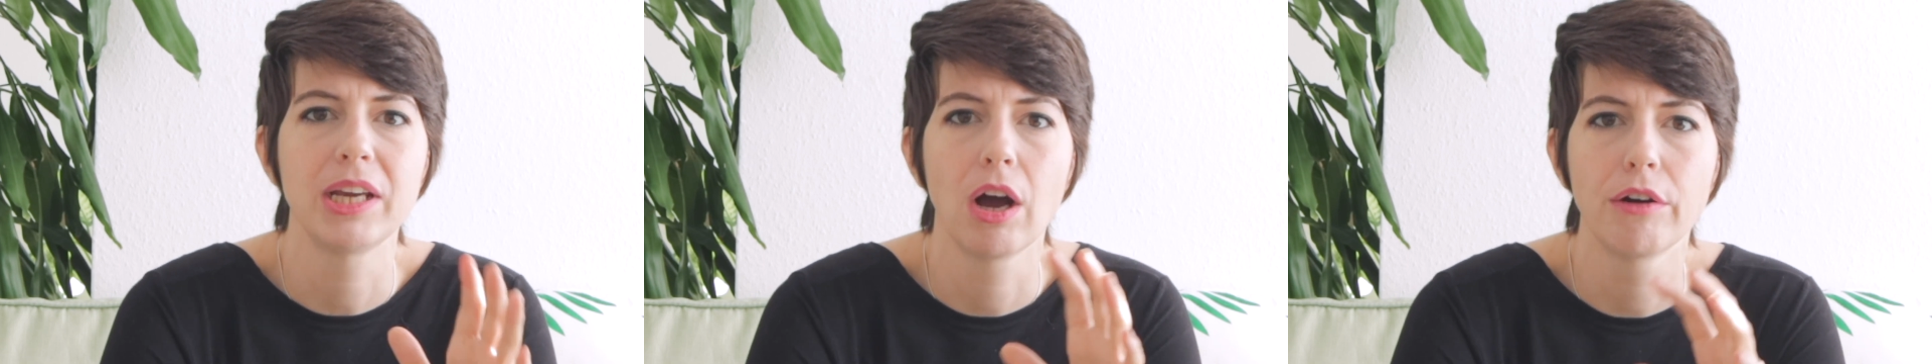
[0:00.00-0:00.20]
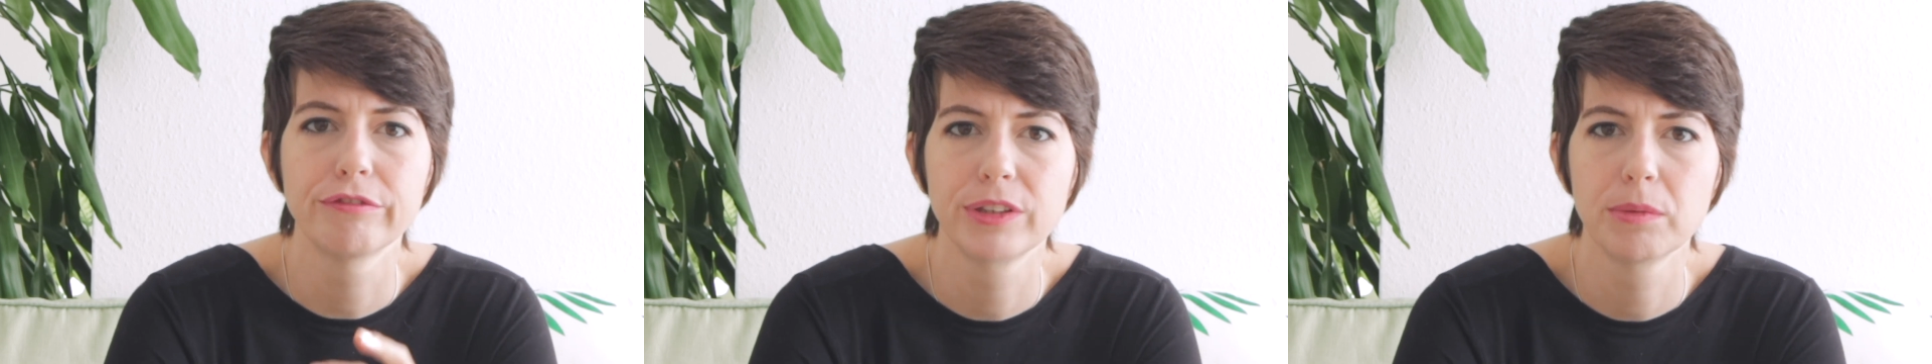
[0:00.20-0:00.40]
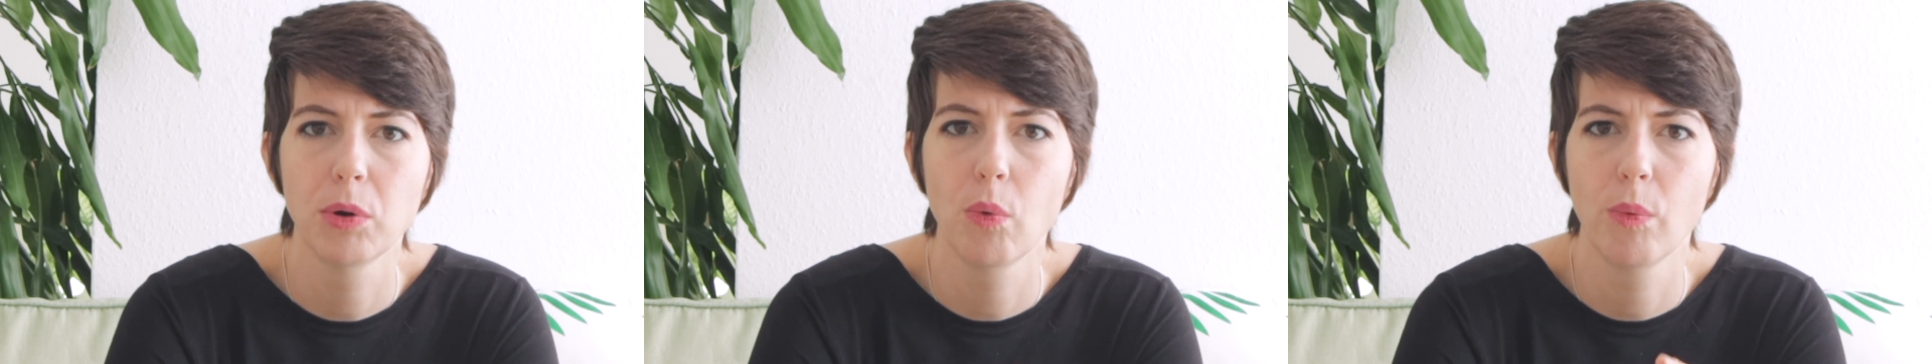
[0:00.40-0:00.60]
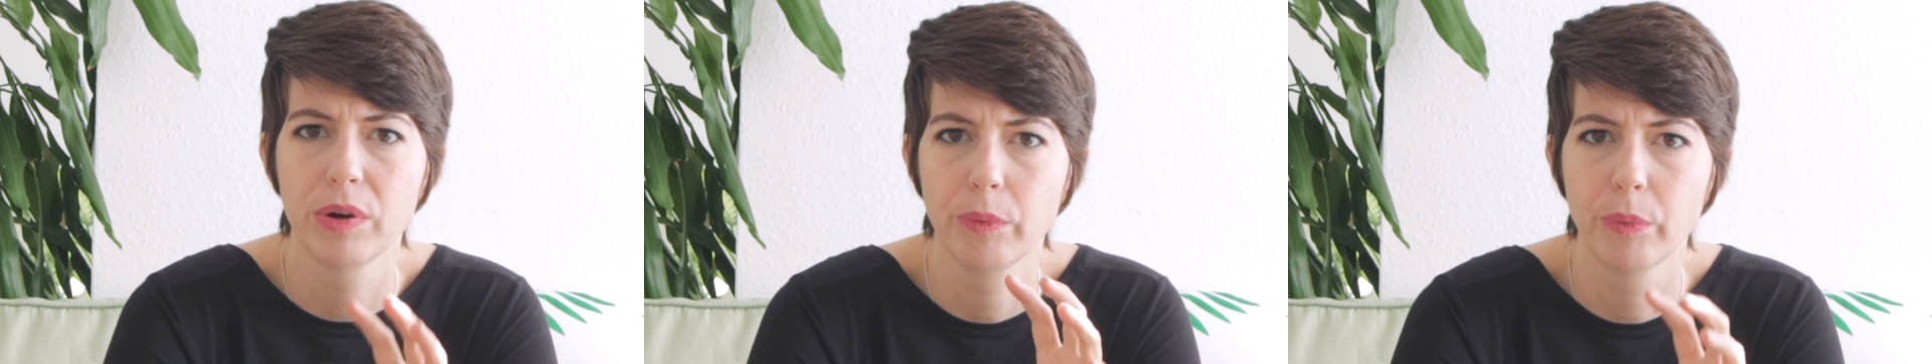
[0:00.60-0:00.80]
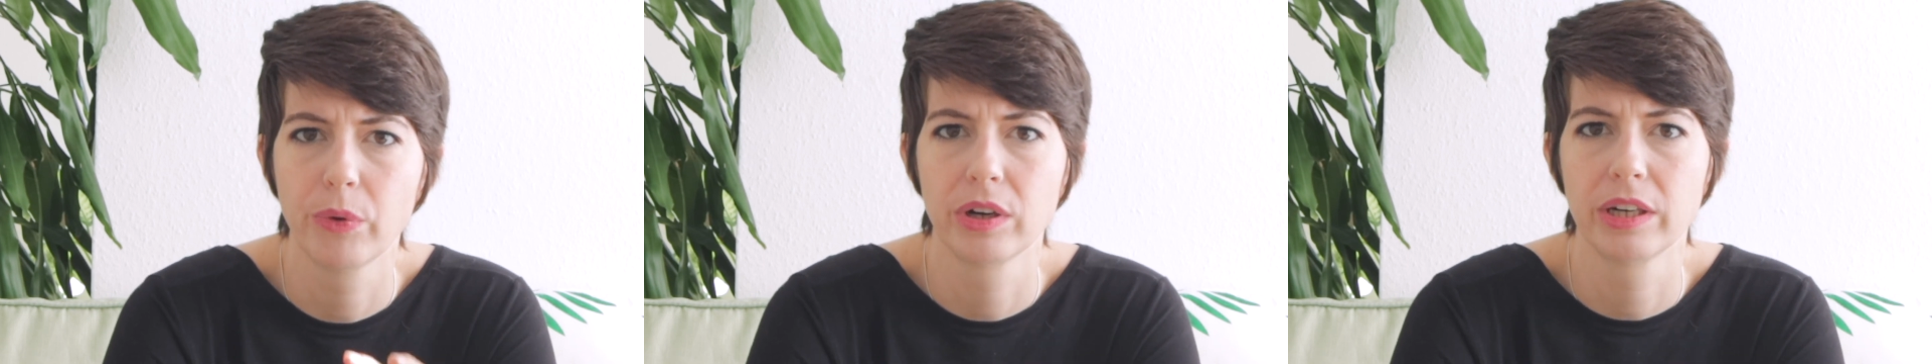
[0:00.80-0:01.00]
comfortable
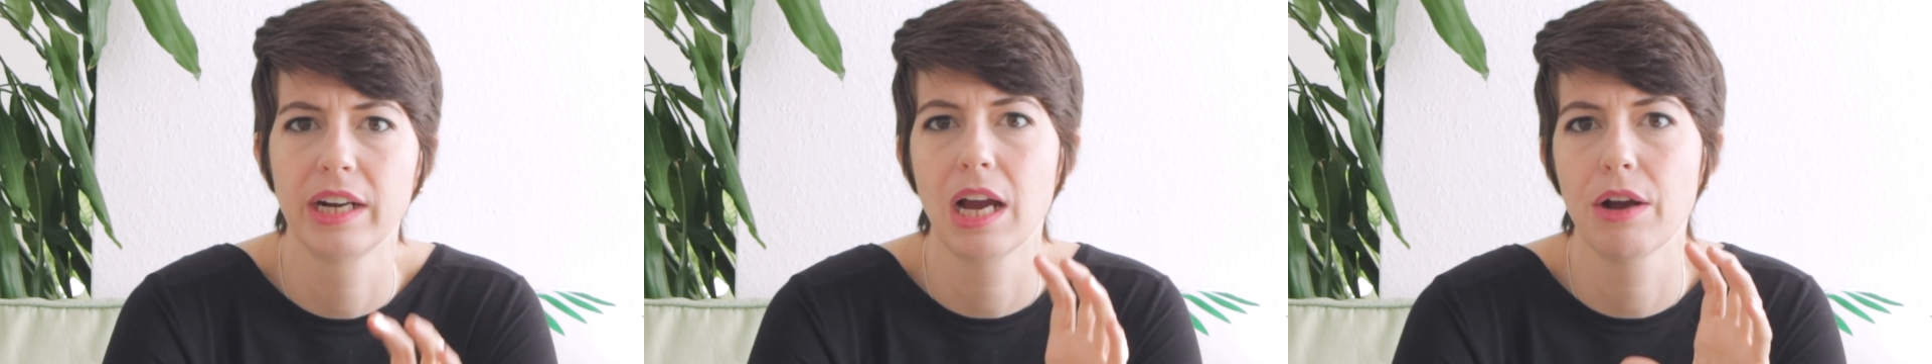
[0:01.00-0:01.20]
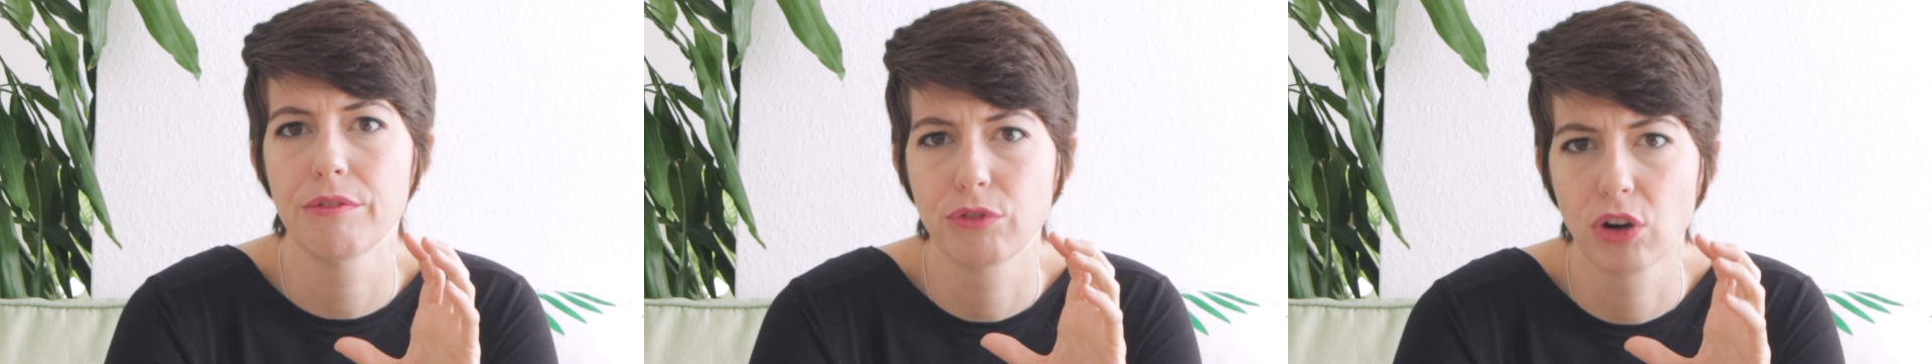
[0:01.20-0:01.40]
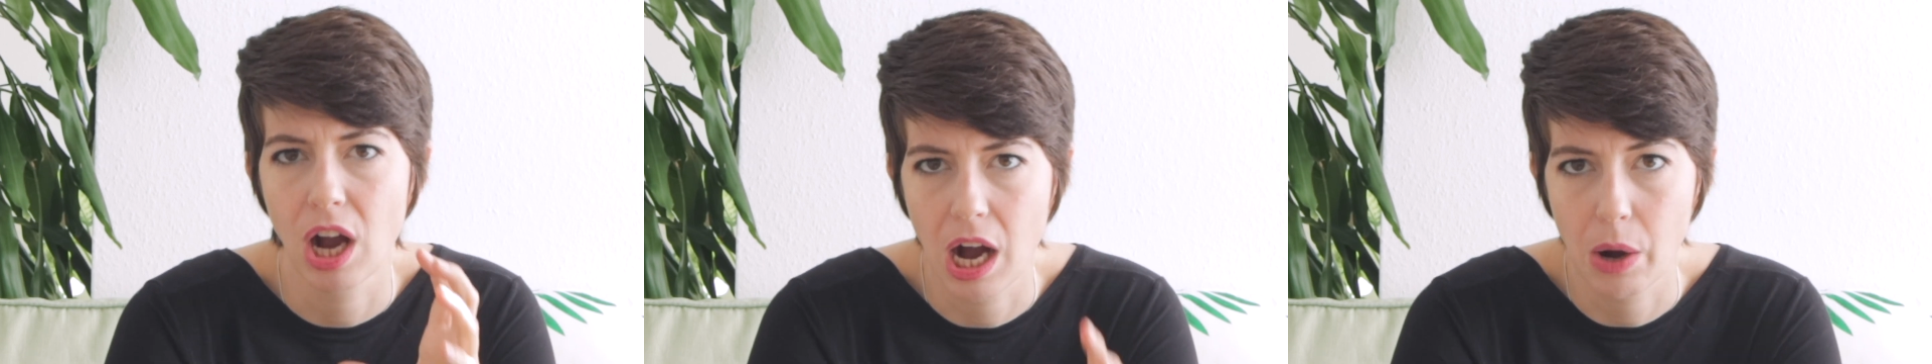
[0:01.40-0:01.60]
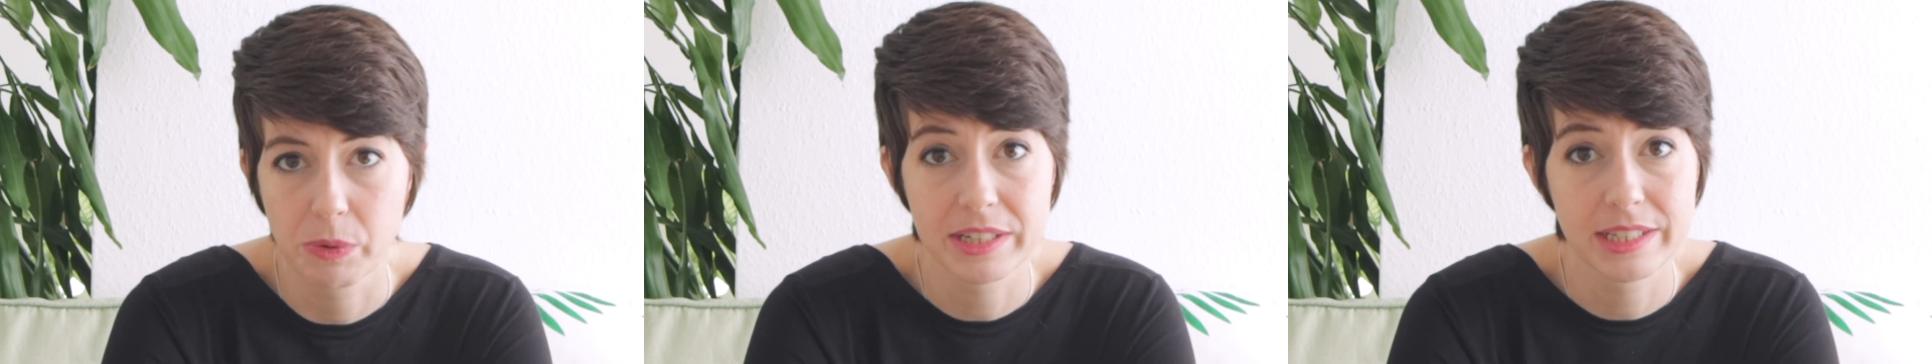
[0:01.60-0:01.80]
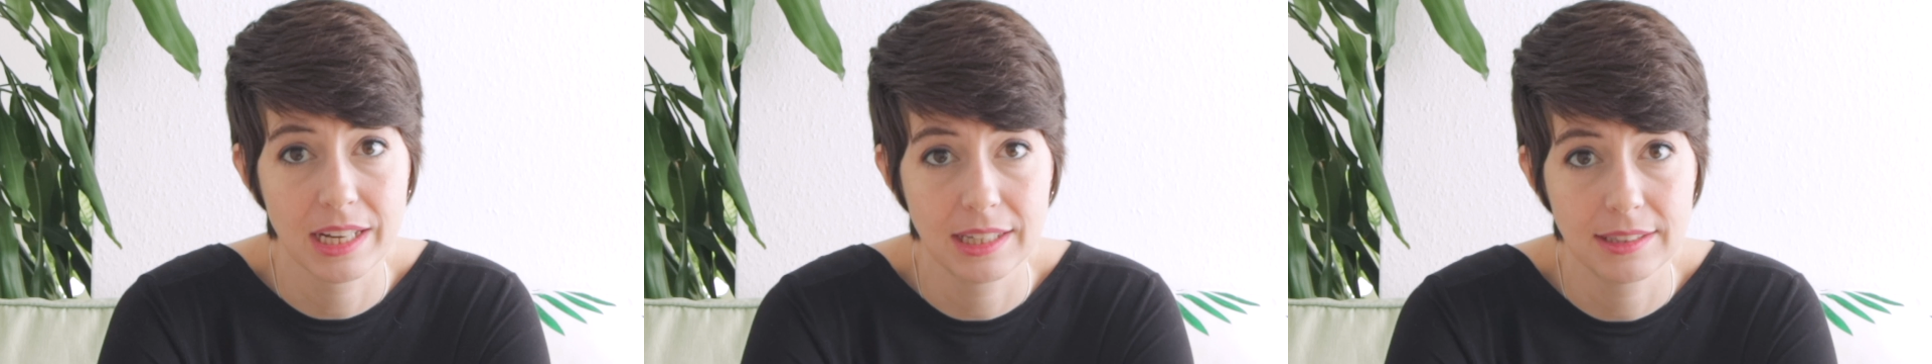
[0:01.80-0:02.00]
when worn for
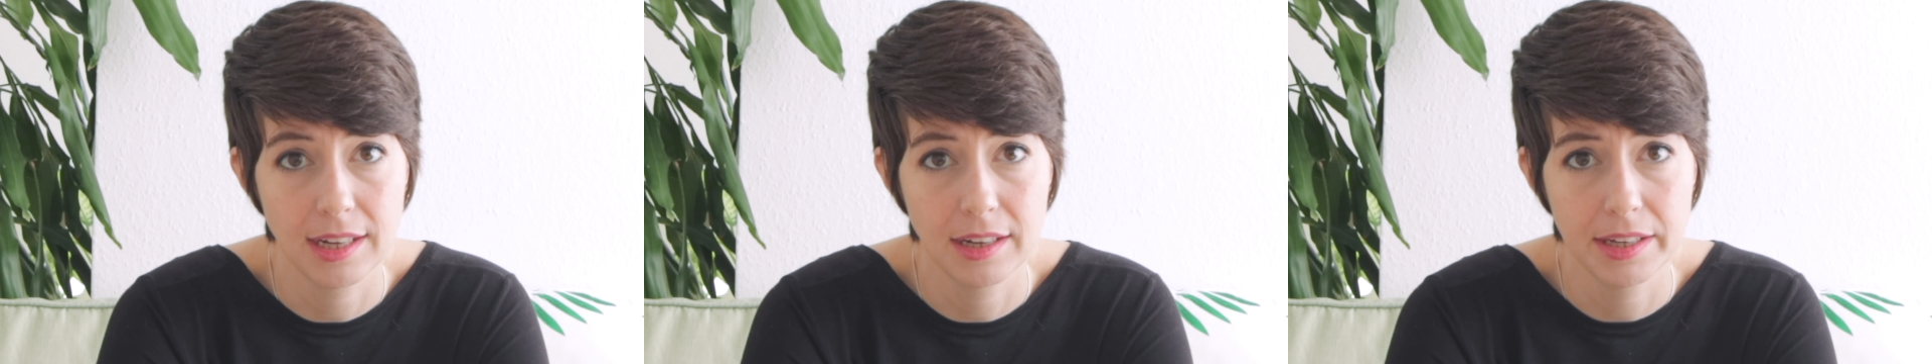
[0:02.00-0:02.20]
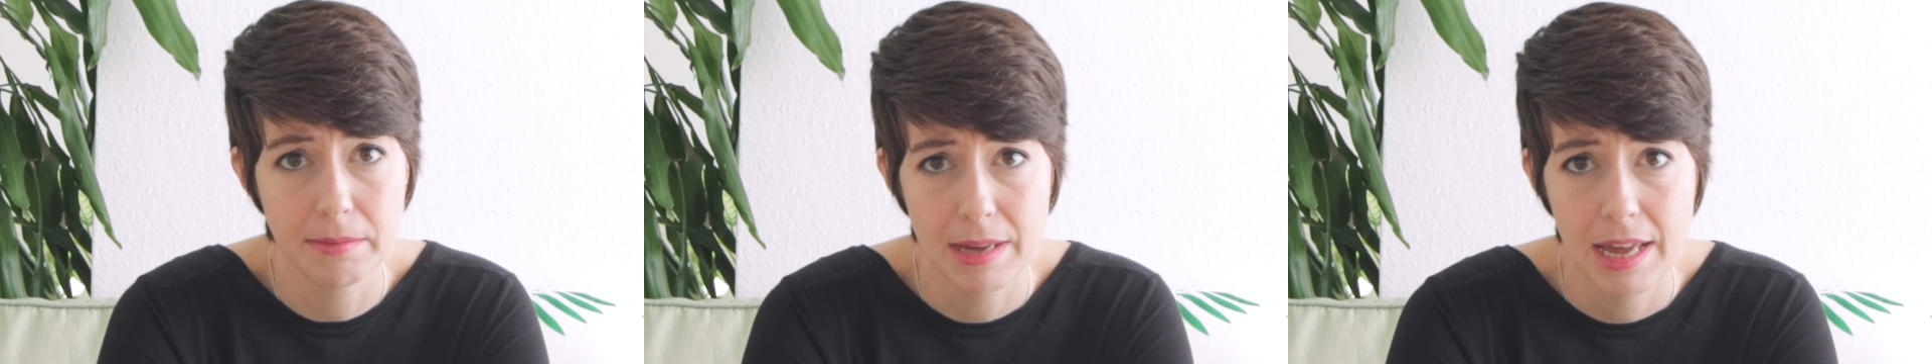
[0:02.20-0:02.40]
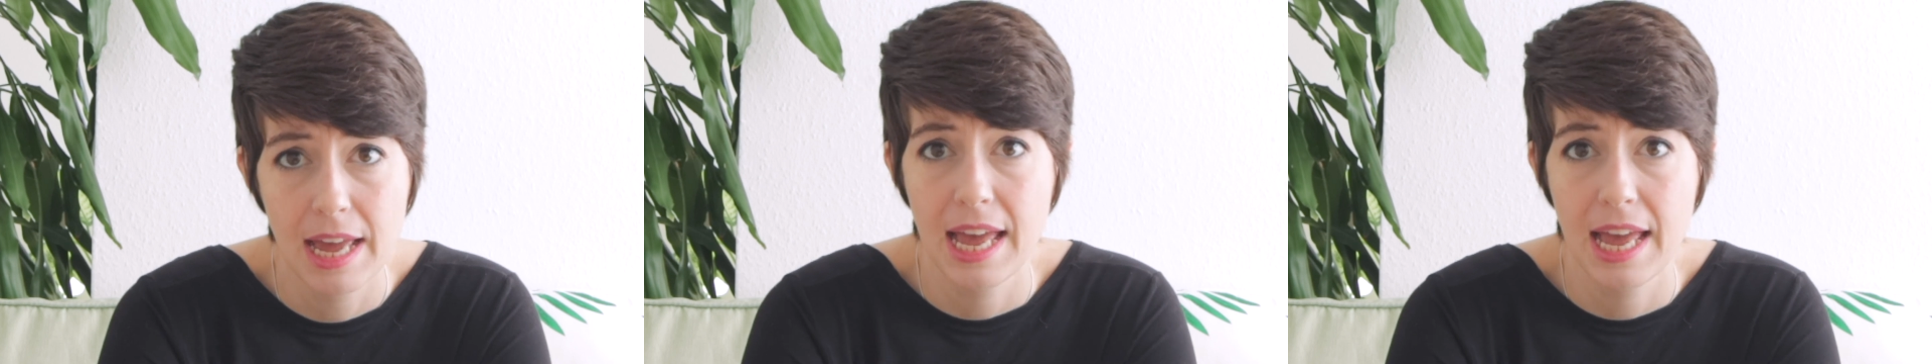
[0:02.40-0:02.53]
hours at a time,